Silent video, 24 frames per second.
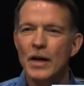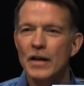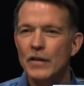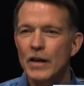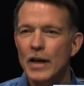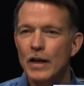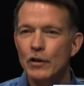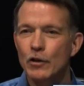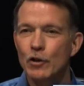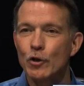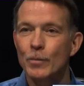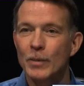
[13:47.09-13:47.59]

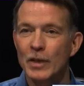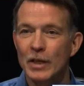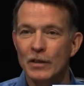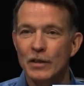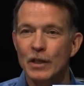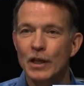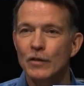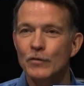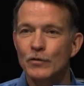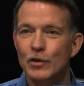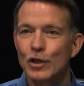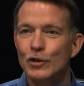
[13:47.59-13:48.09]
that you mean
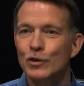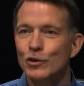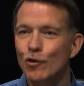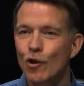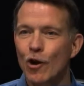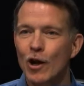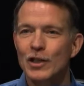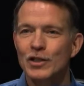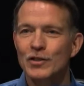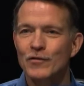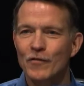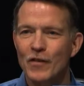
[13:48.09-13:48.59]
they've just
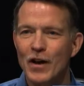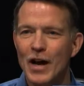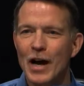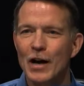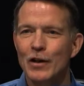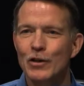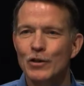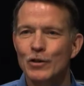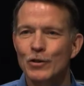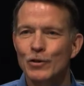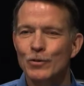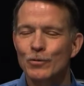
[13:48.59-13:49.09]
lost value?
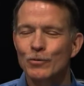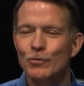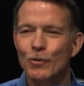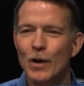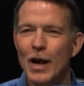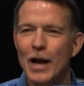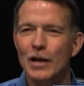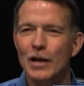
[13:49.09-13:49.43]
They've lost